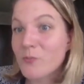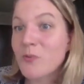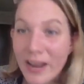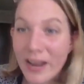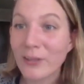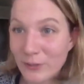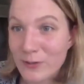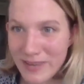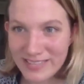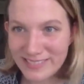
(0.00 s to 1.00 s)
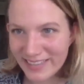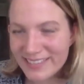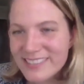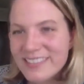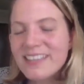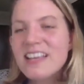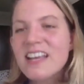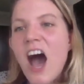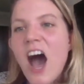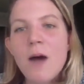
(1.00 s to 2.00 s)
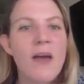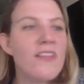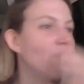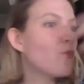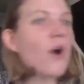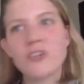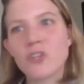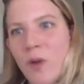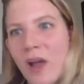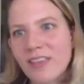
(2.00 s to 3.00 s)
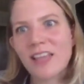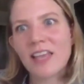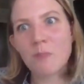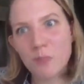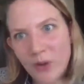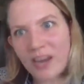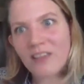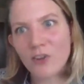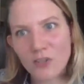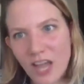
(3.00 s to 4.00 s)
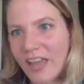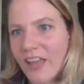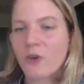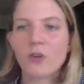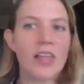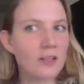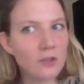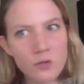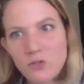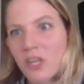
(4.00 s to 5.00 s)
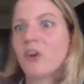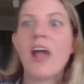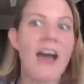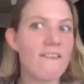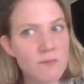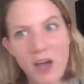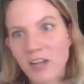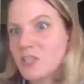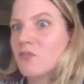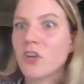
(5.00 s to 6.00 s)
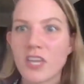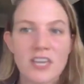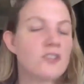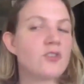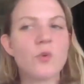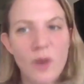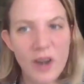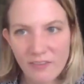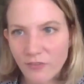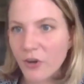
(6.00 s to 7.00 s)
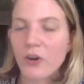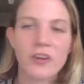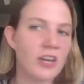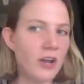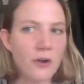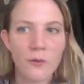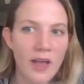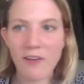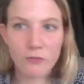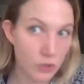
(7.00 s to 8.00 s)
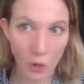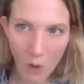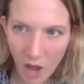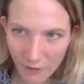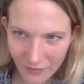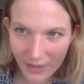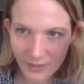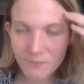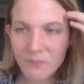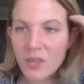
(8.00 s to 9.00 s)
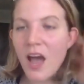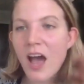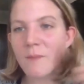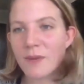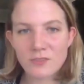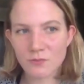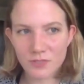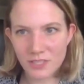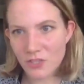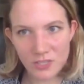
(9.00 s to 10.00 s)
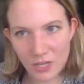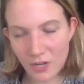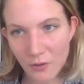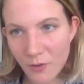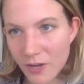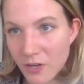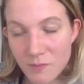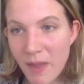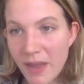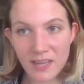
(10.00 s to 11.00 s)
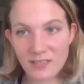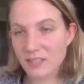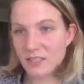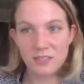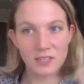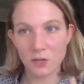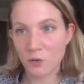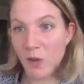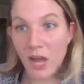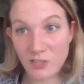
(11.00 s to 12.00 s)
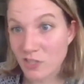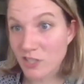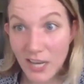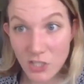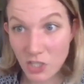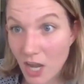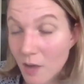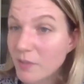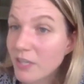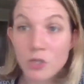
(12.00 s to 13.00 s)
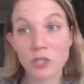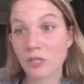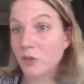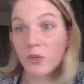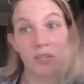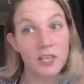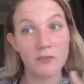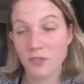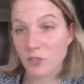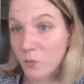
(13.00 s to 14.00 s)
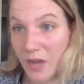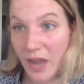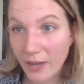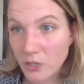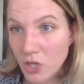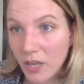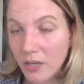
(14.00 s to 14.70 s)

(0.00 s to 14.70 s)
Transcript: regular basis um, and then wonder why they like break their diet or like lose it or have the box of cookies or whatever you know ever so often um, and it's really just you know in many instances like your body's just catching up like it's just literally a physical reaction